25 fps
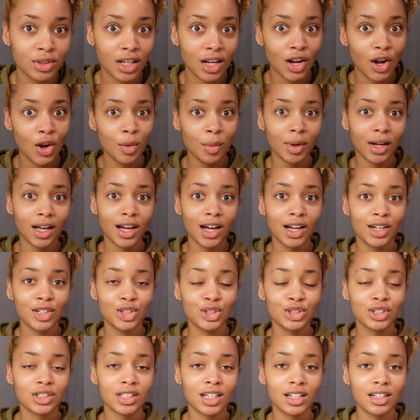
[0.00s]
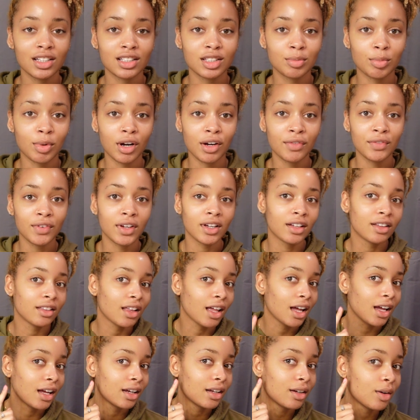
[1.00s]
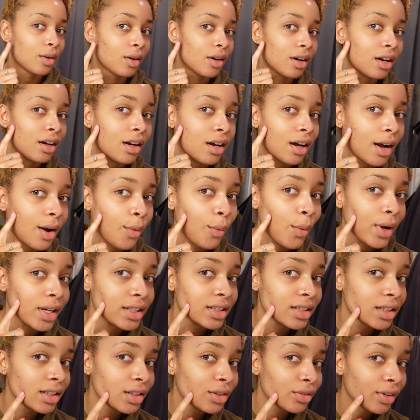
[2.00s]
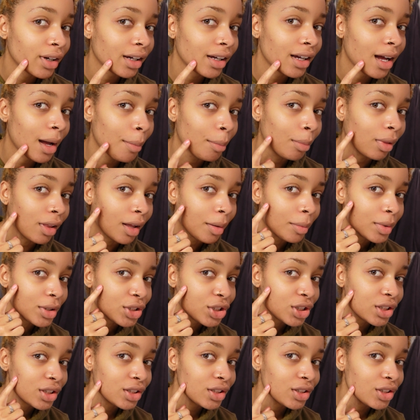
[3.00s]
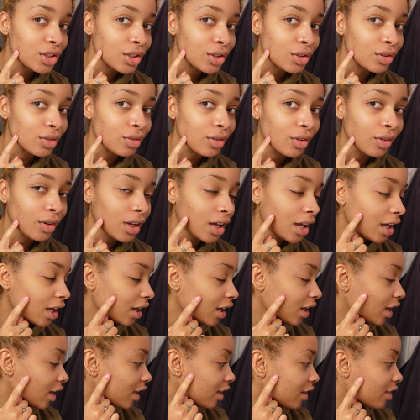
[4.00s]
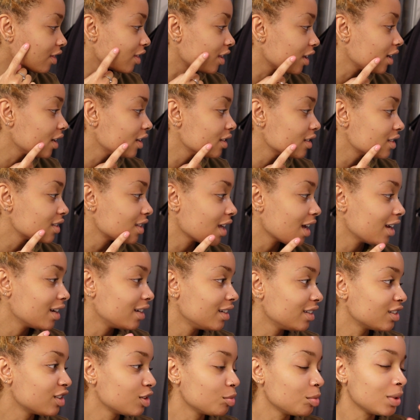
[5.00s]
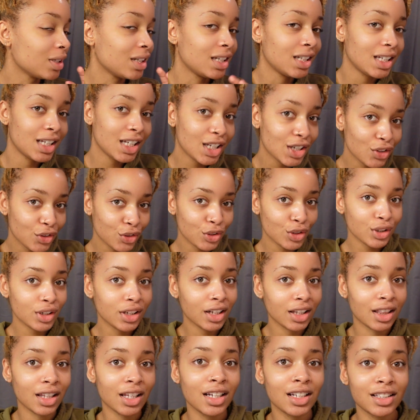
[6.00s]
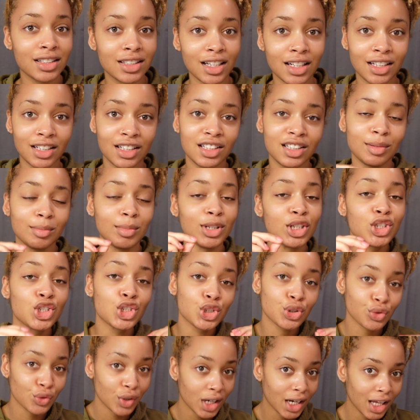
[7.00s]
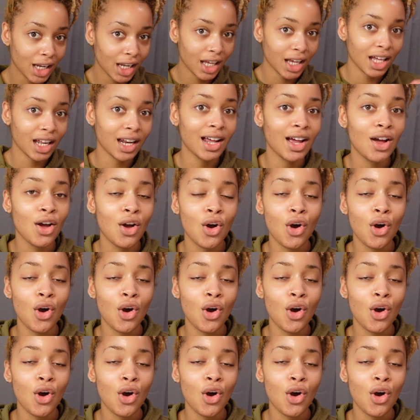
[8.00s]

like, oh my God, your skin is perfect. Like, WestIndieRay got blemishes too, okay? And things that need to be healed, things that need to be treated,